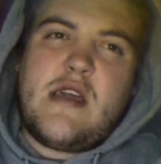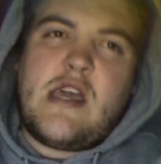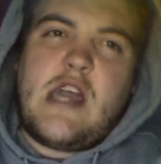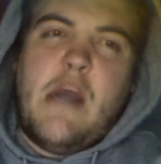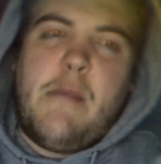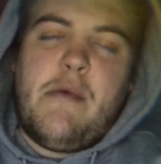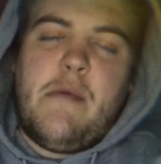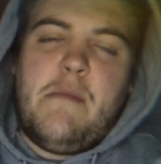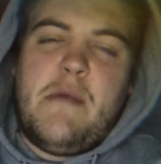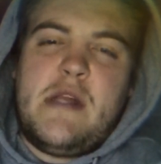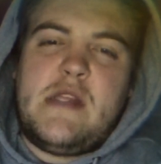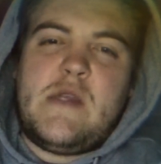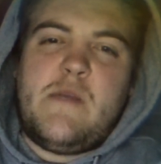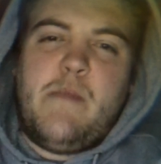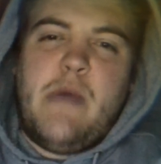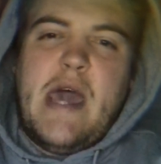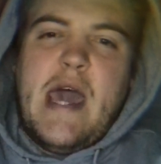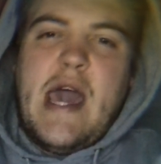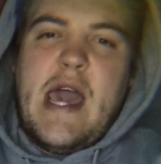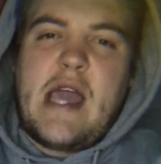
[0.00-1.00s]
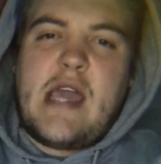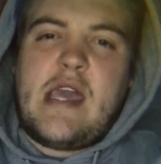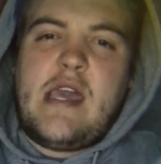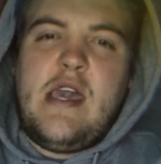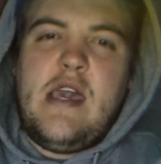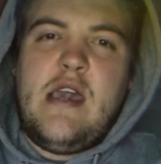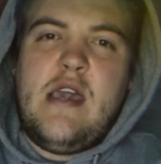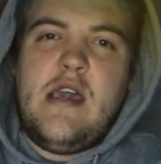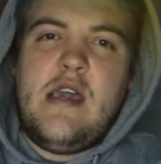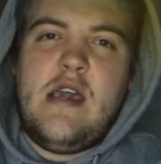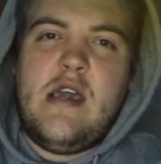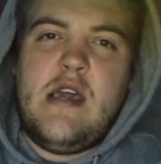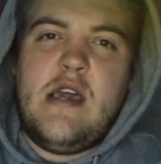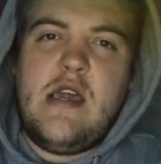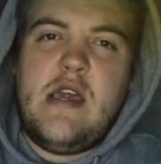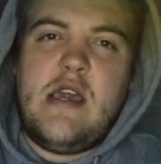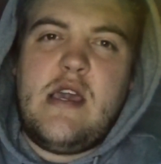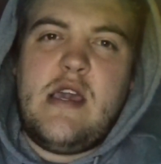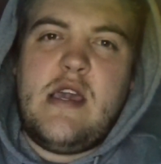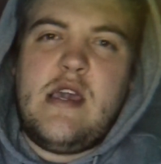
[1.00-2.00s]
a couple months back,
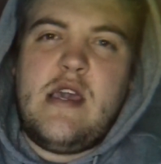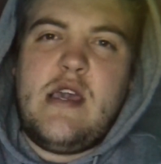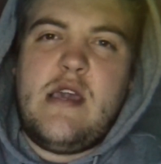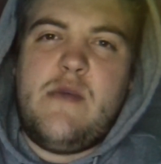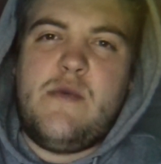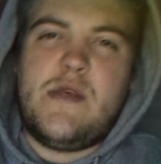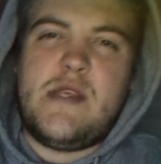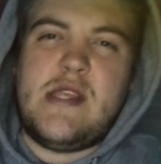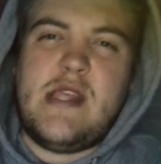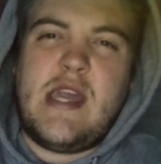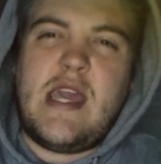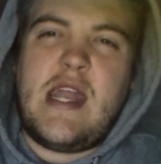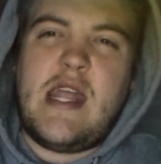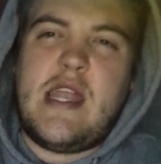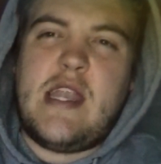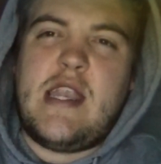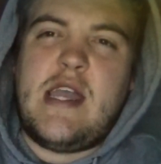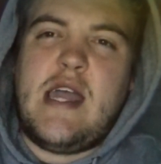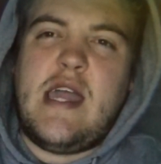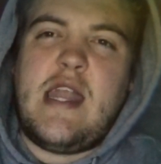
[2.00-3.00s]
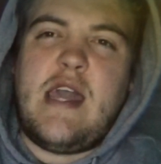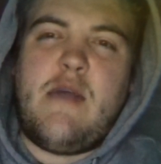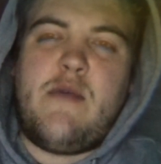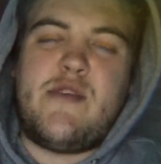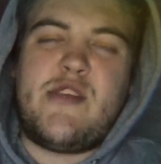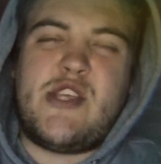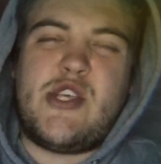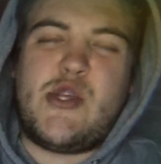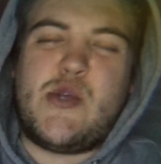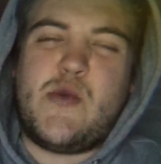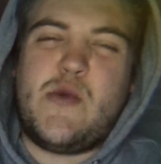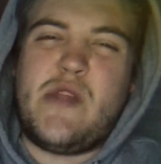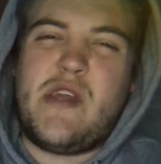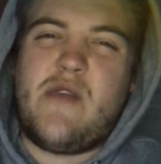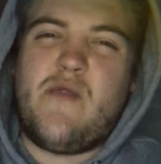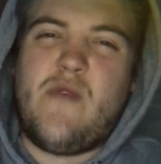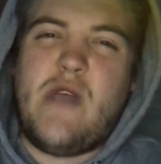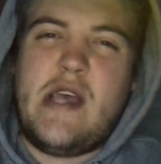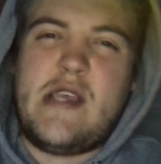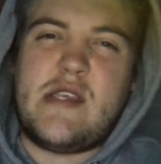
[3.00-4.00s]
it was late at night. I was just really
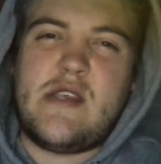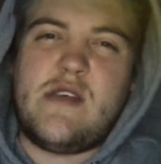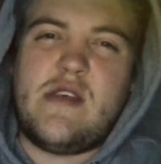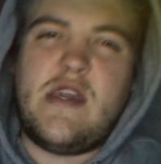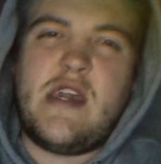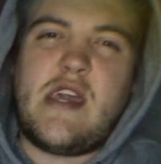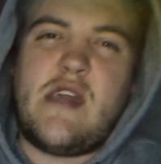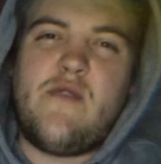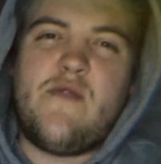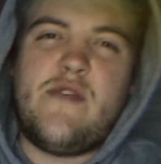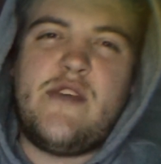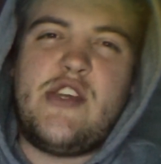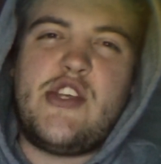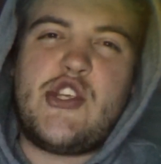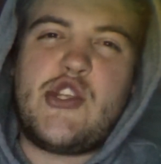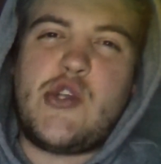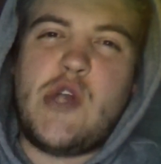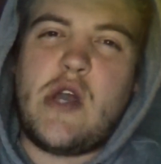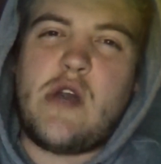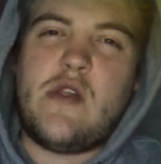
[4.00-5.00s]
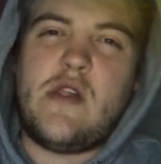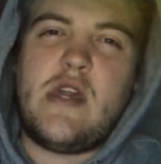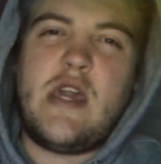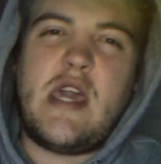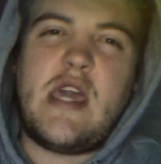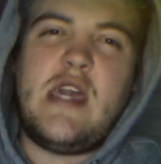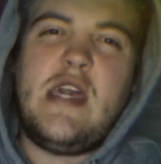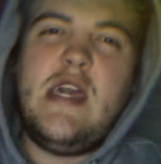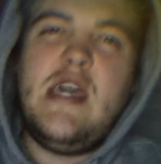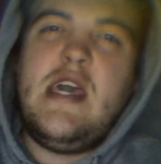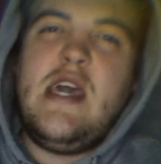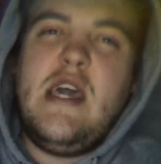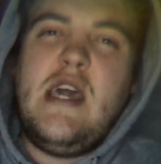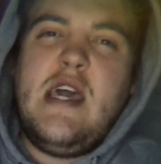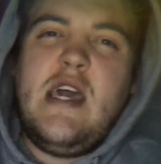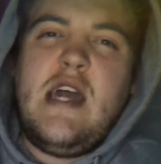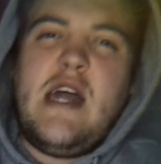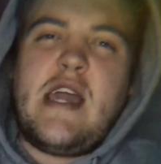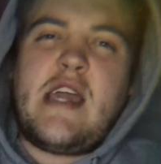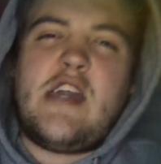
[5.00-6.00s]
wrestling and really struggling.
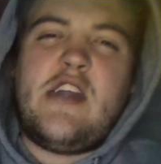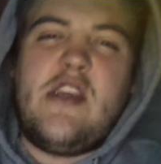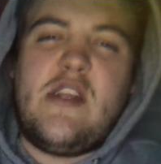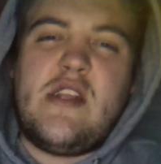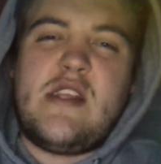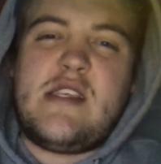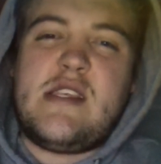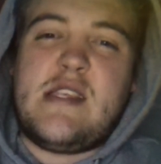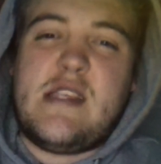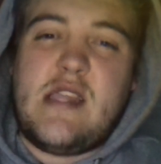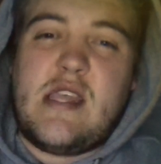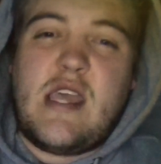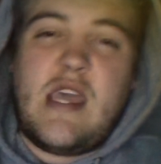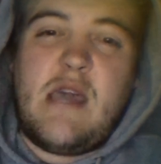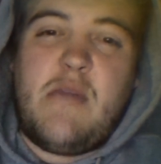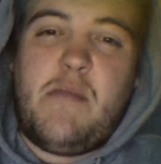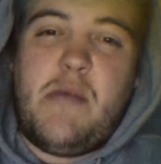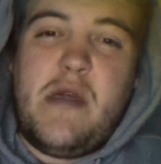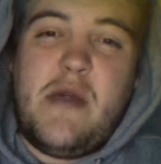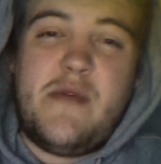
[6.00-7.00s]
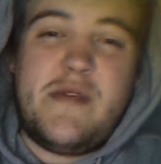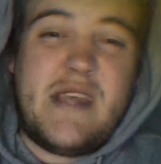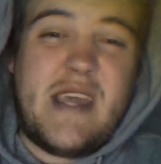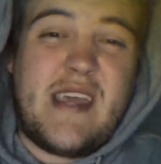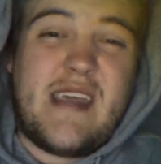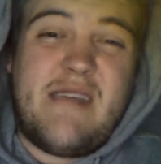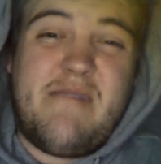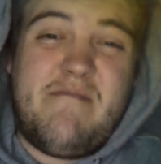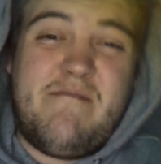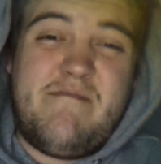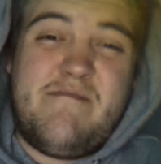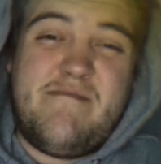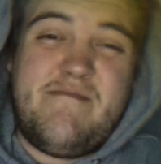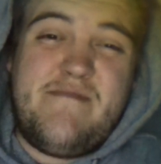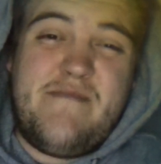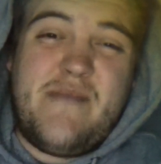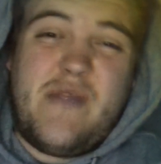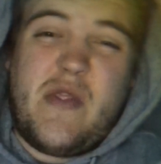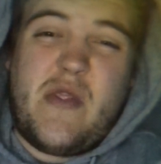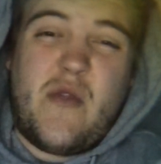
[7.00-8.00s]
I couldn't sleep. It was like
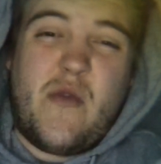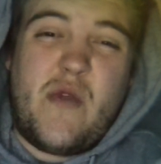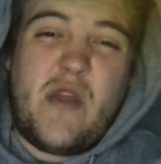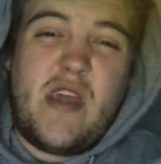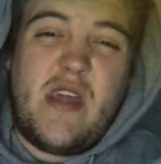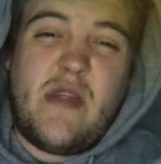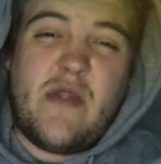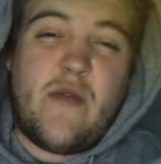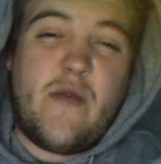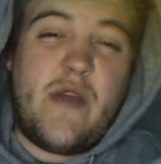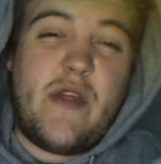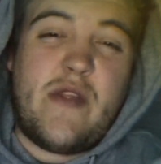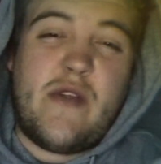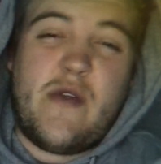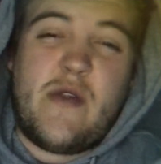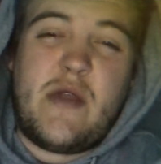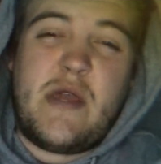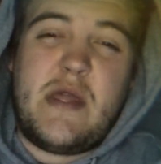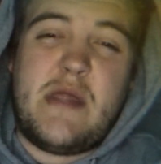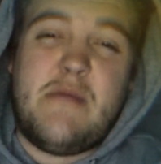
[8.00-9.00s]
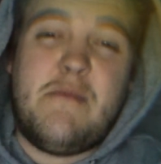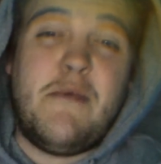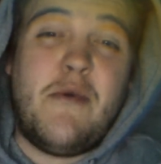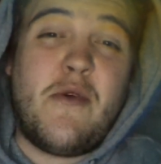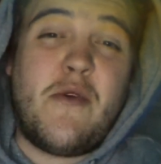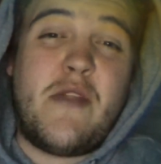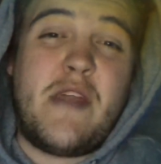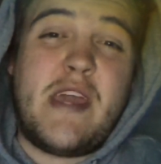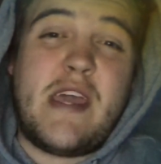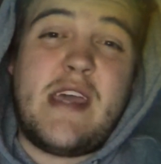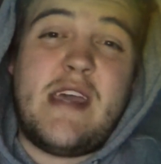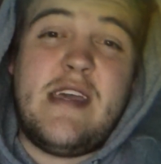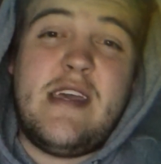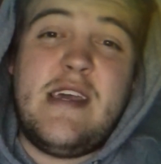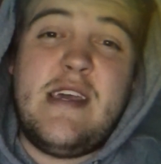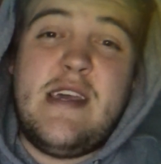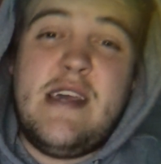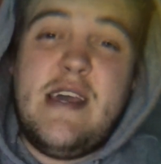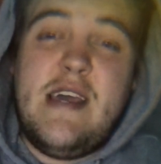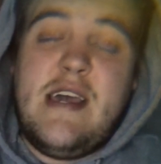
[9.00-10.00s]
3:30 in the morning.
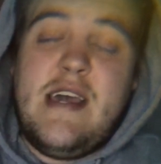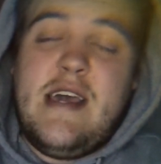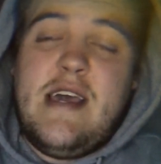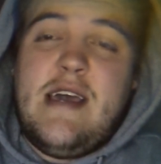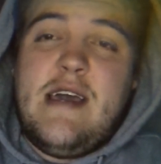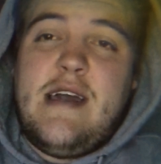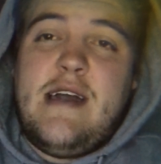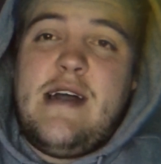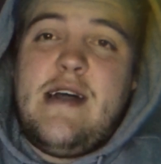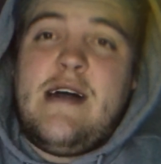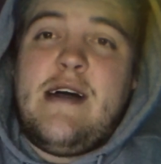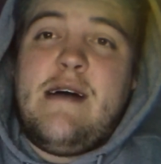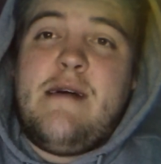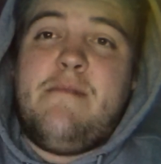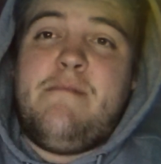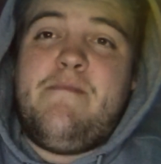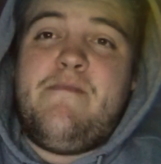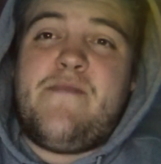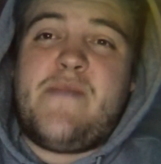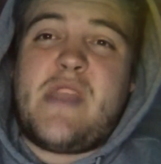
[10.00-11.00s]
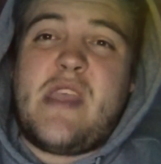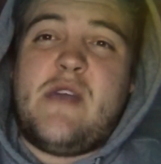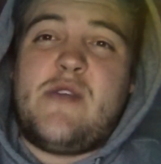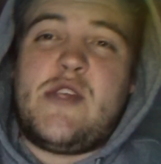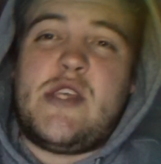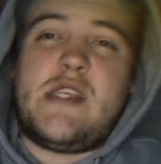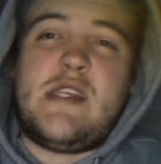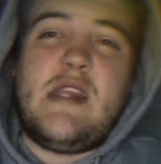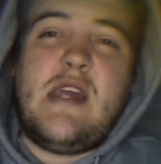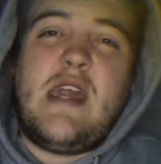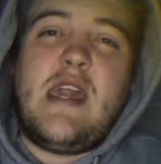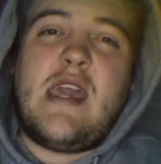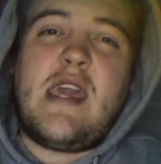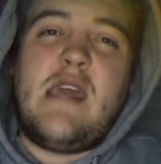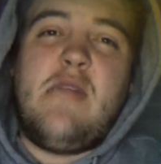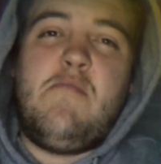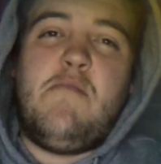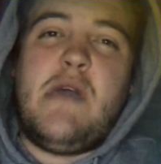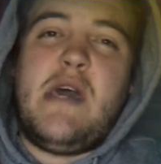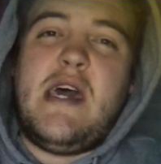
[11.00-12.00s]
I was just laying
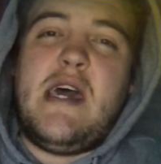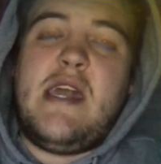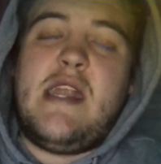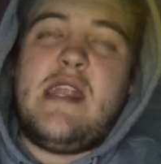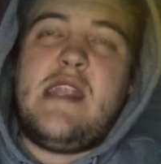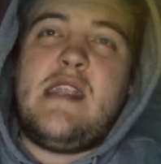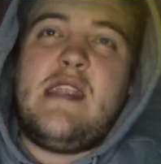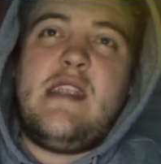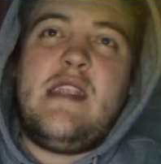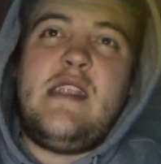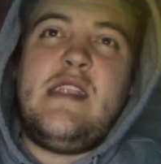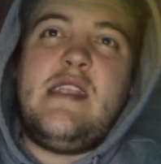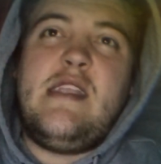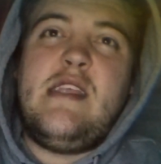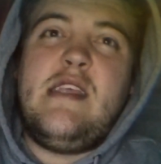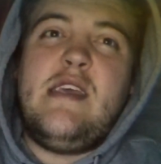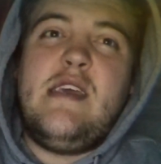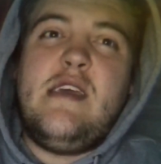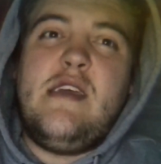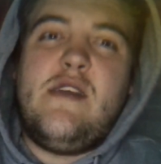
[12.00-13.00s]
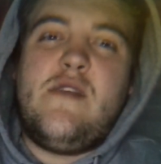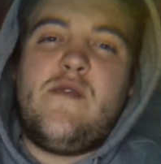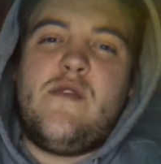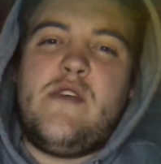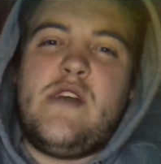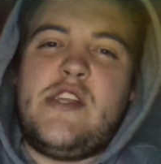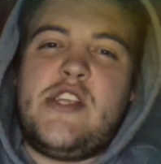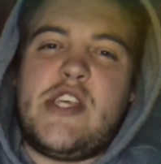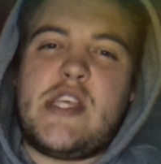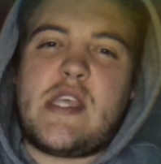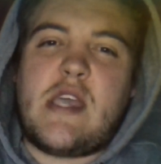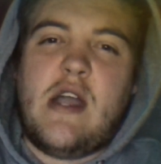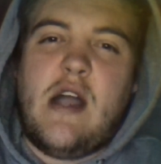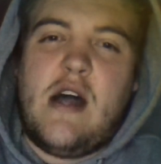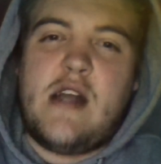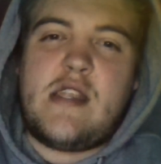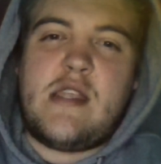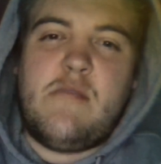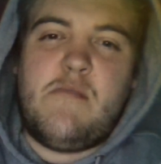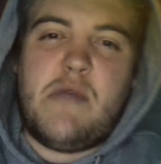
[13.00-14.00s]
in bed and really just
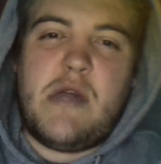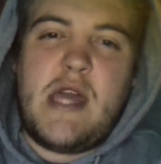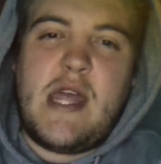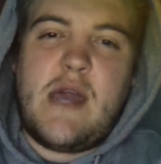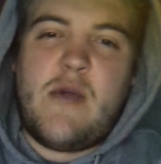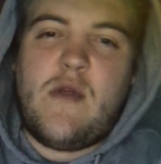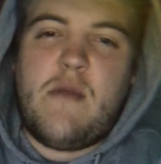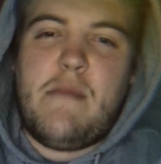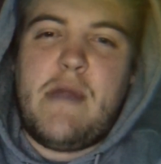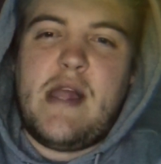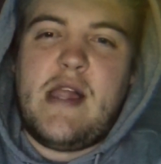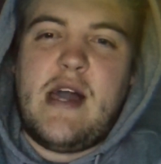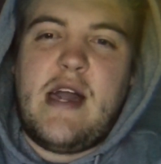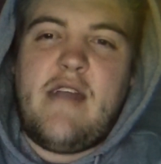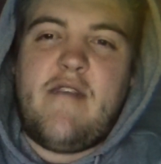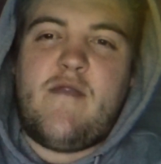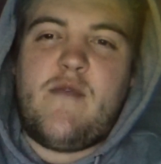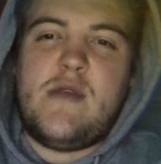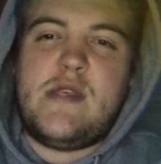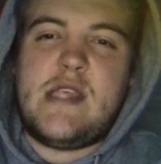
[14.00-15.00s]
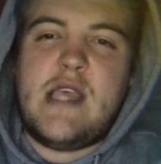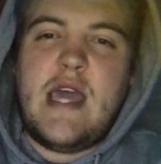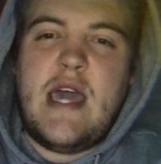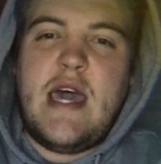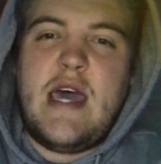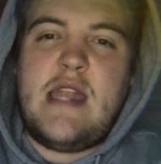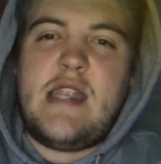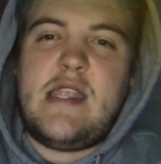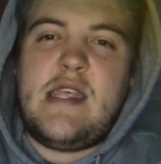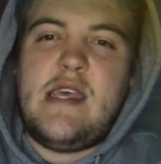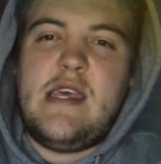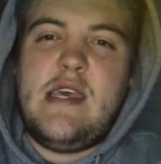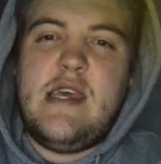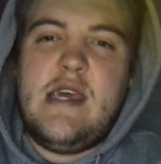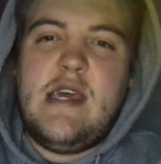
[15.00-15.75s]
contemplating where my life was at.